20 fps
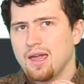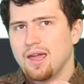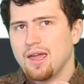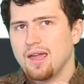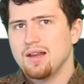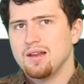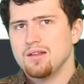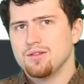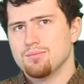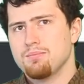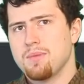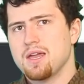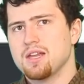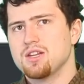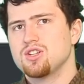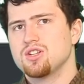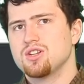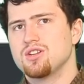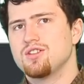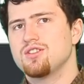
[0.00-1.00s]
It is
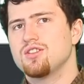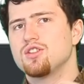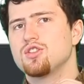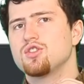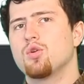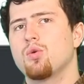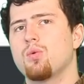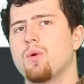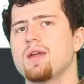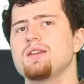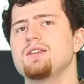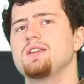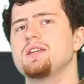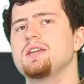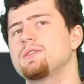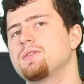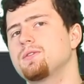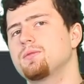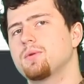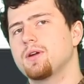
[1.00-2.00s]
mentioned
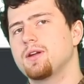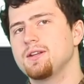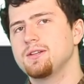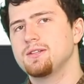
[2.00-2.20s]
23